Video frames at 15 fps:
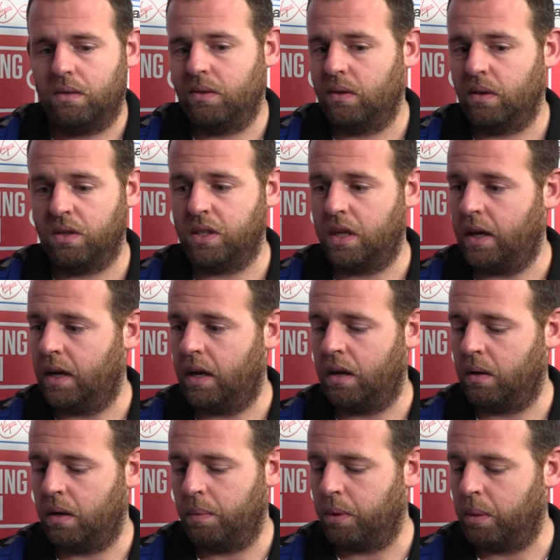I say it and
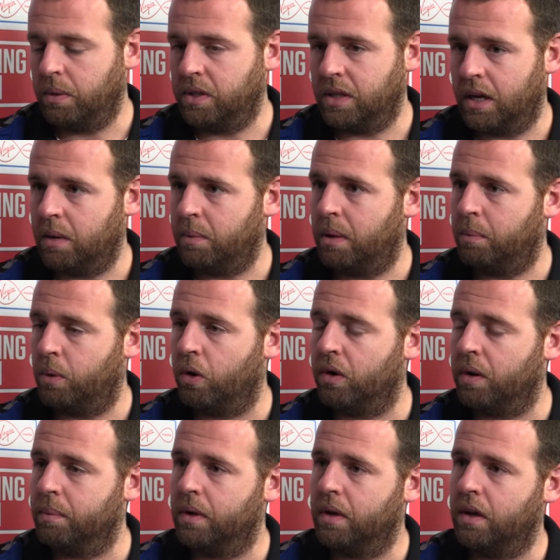I'll probably sound a bit
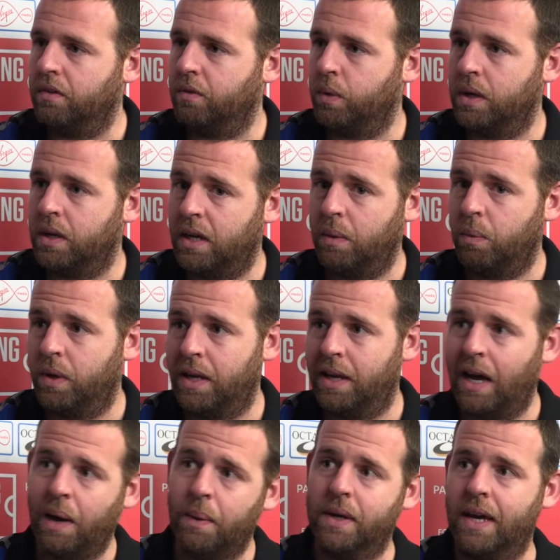boring, but if we keep winning
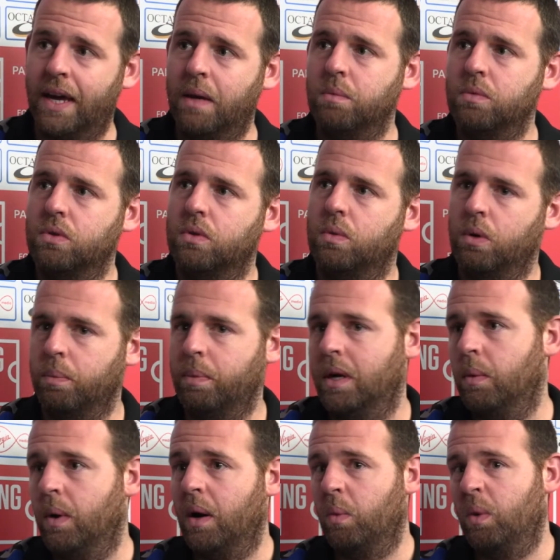our games, we'll be
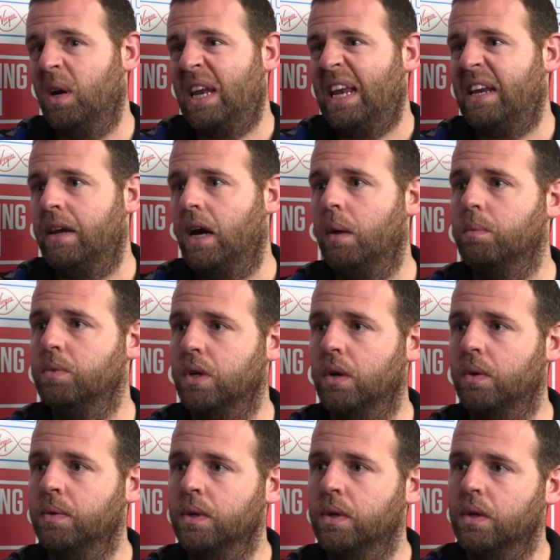where we'll end up.
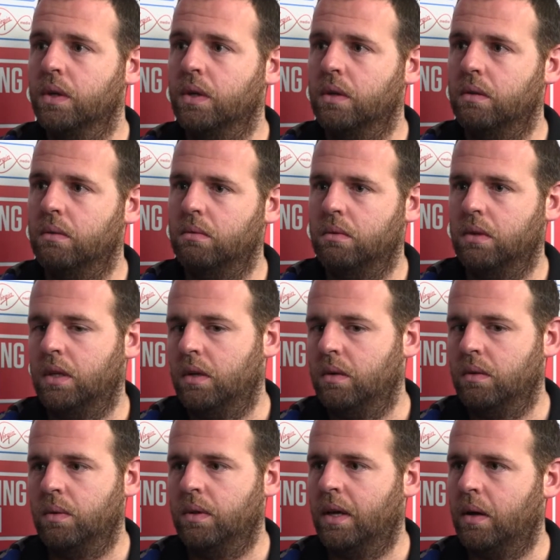So,
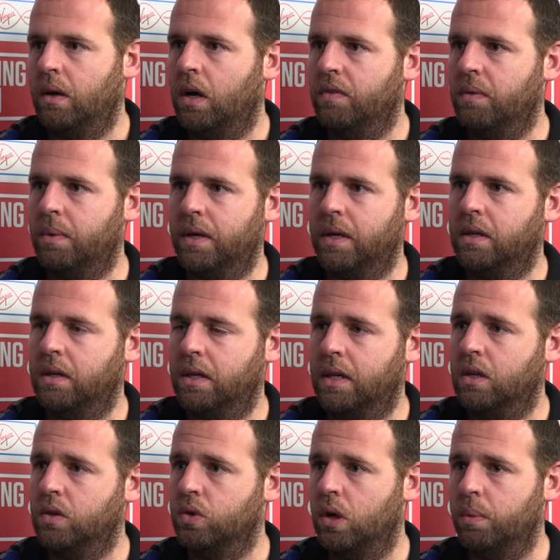that'll either be near
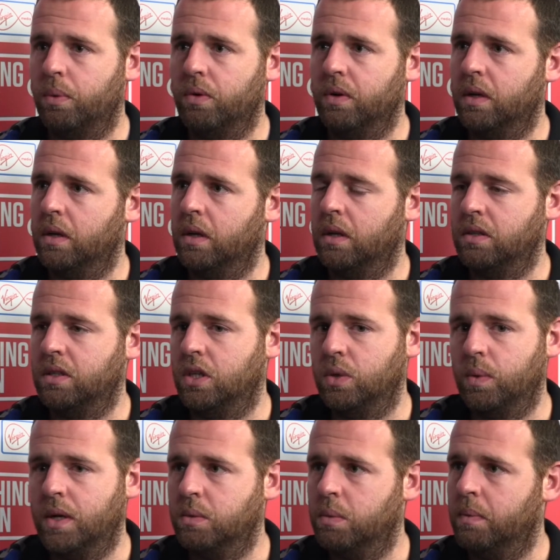the top or in a
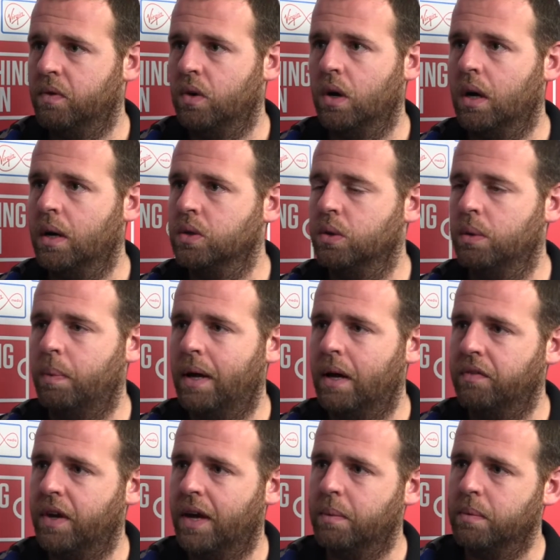situation where we've got to go into a
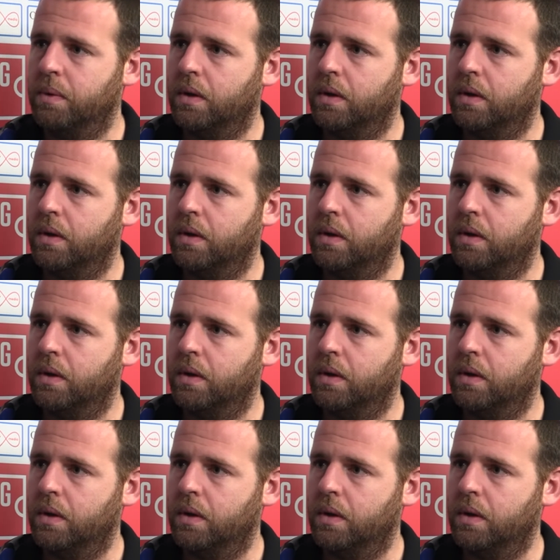playoff game.